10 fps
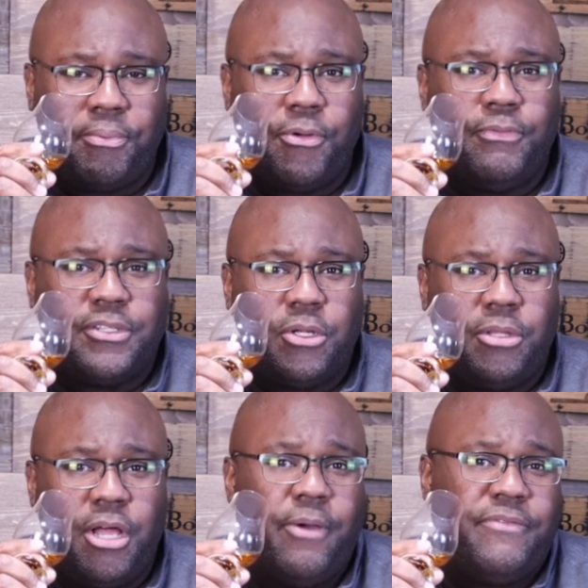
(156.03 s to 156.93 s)
proof so
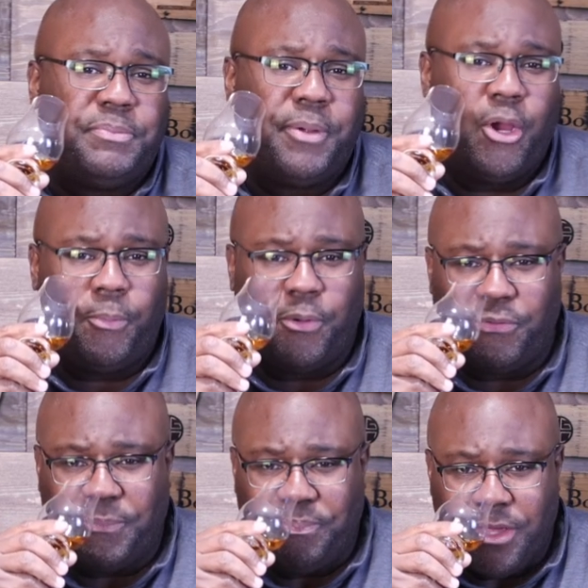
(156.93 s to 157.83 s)
low if it's barrel
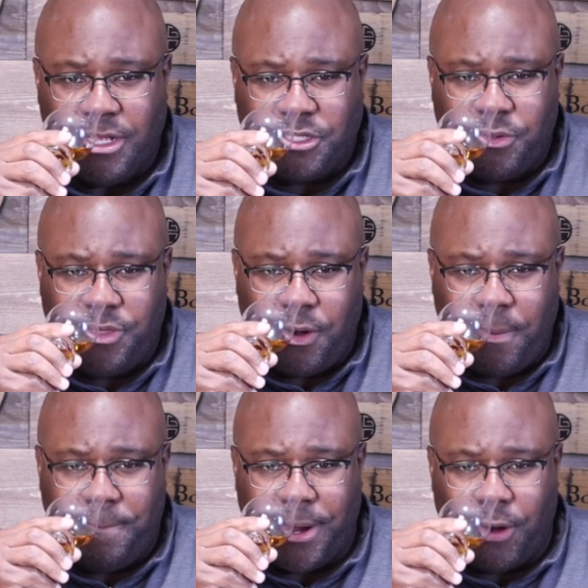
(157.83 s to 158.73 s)
proof? So their
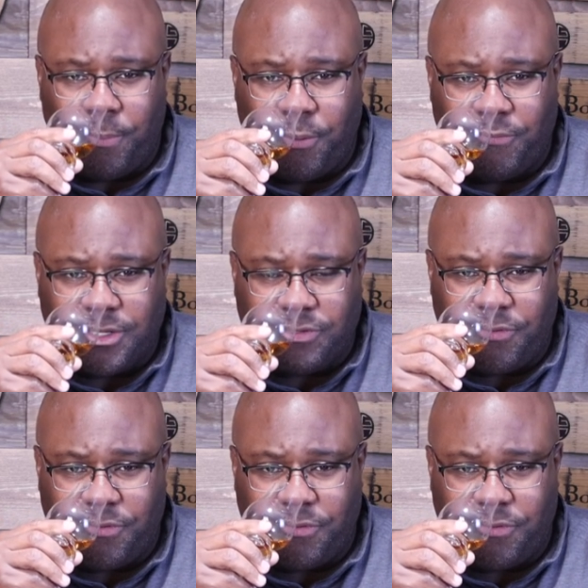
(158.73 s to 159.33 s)
barrel proof is,